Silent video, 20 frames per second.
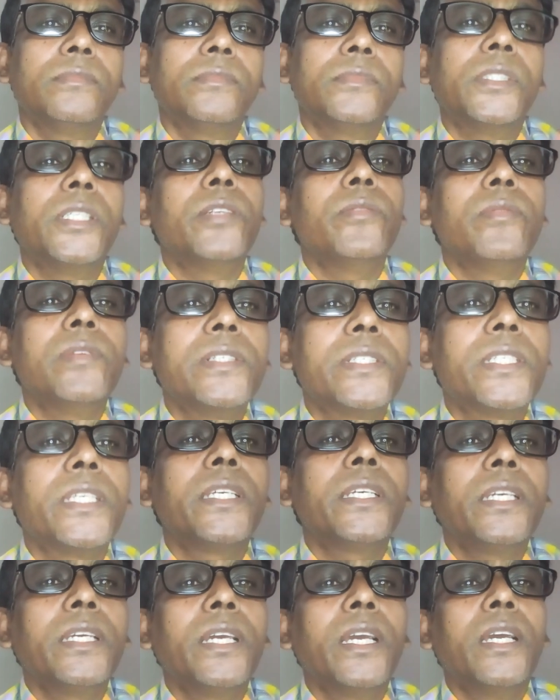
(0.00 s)
When you will
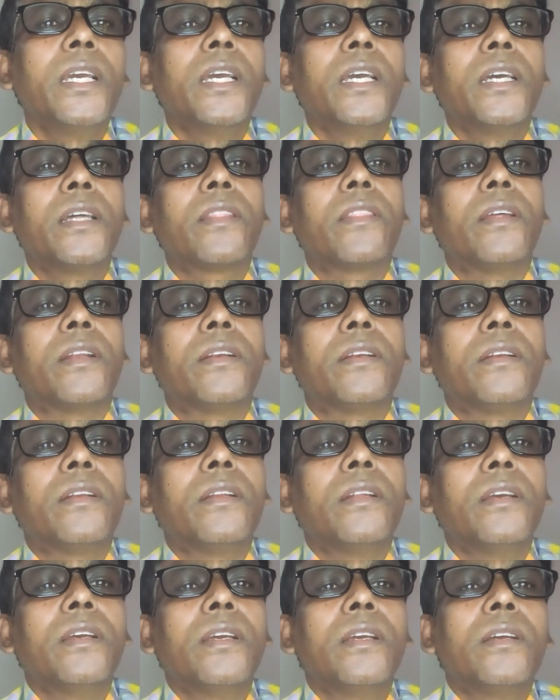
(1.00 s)
see the
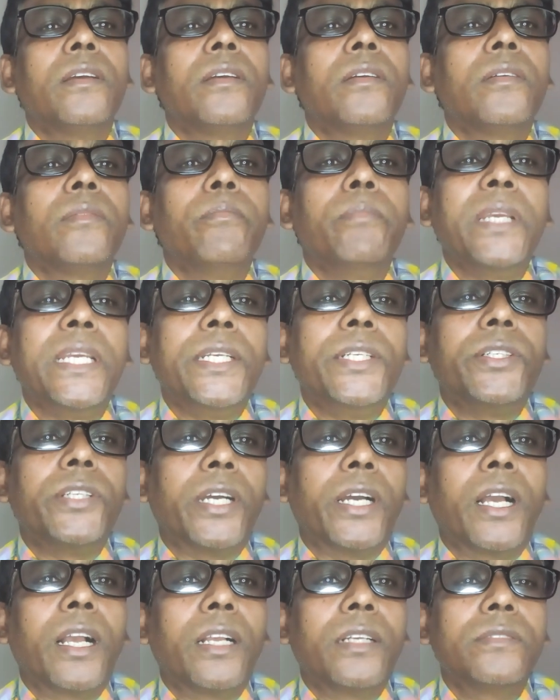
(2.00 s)
big
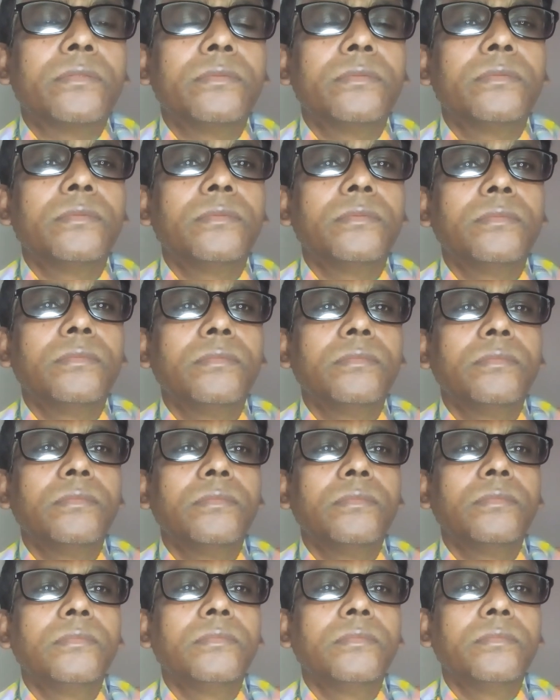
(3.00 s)
tongue.
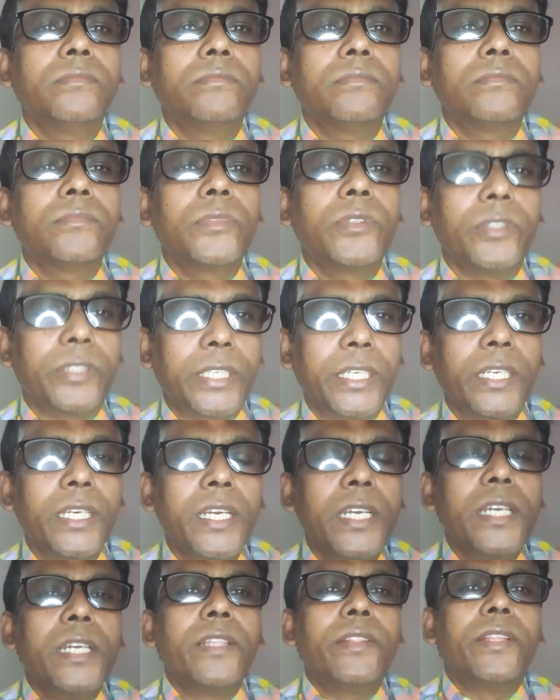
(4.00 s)
Okay,
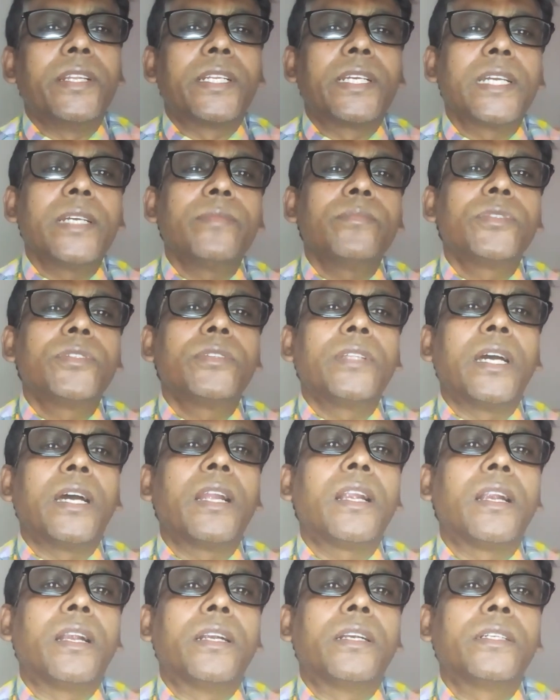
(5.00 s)
then come to the
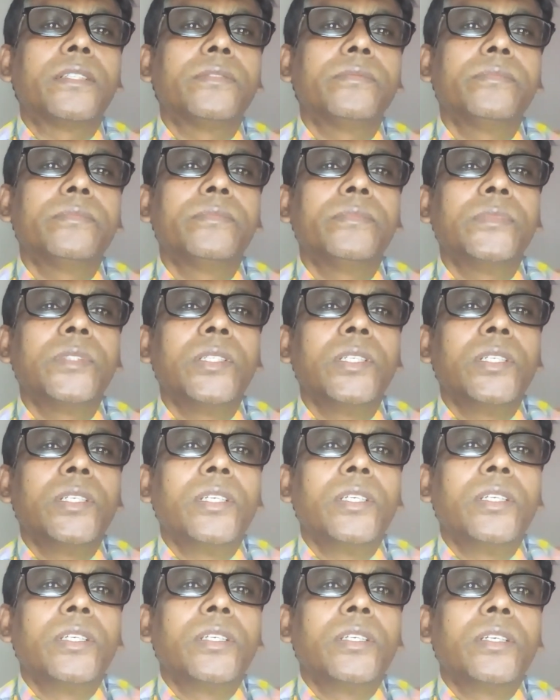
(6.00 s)
heart.
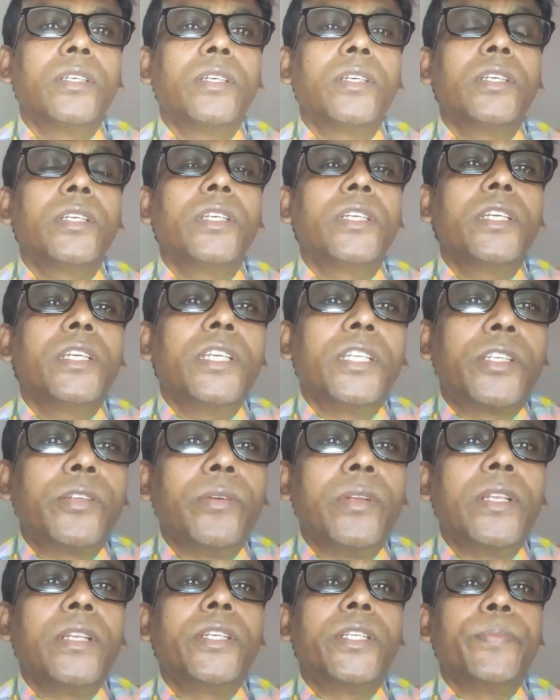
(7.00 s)
It
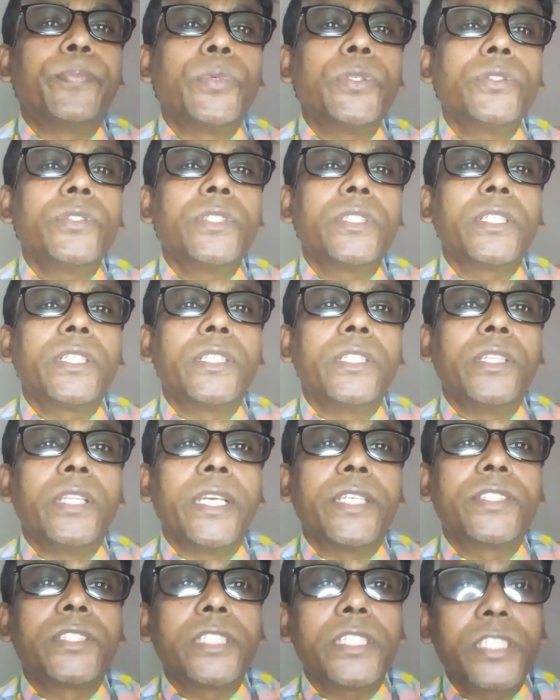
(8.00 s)
will deposit it in the
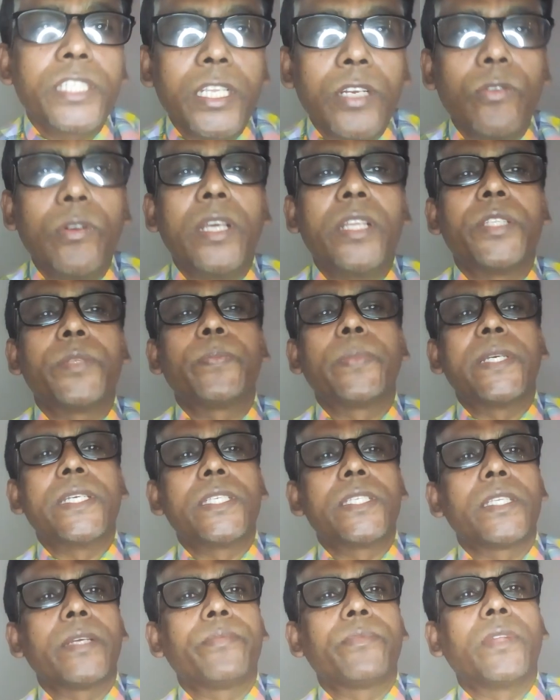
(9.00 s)
extracellular
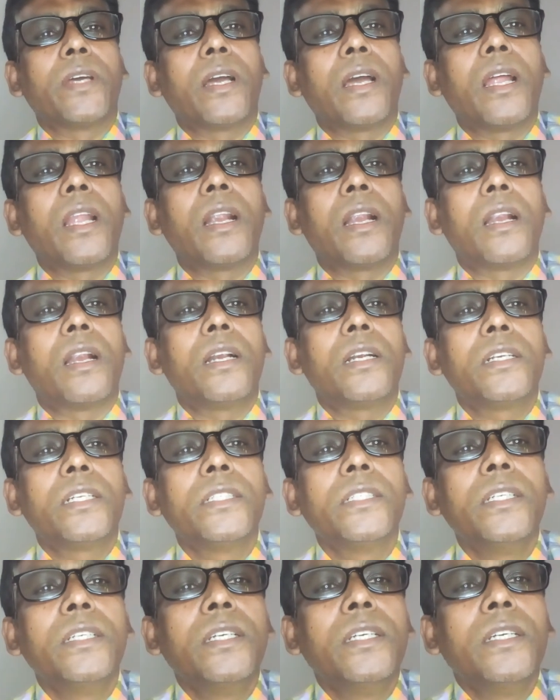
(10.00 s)
space of the heart,
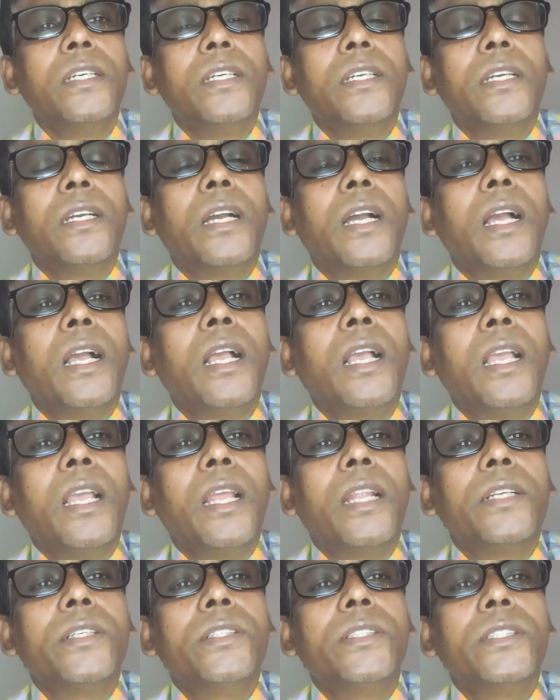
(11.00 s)

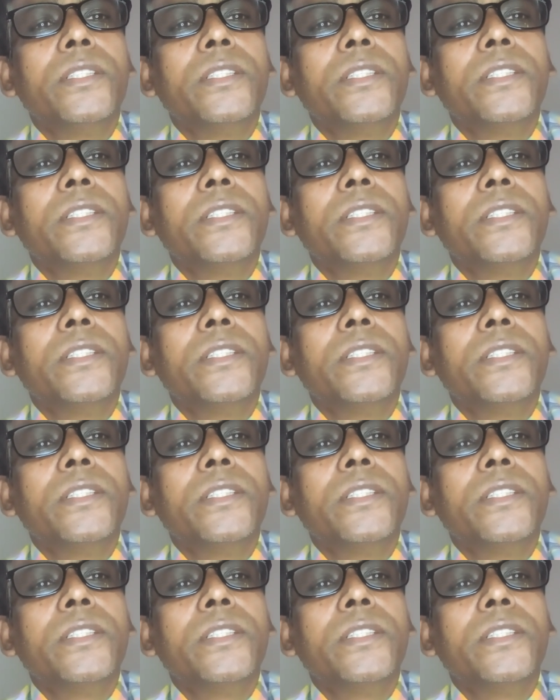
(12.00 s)
and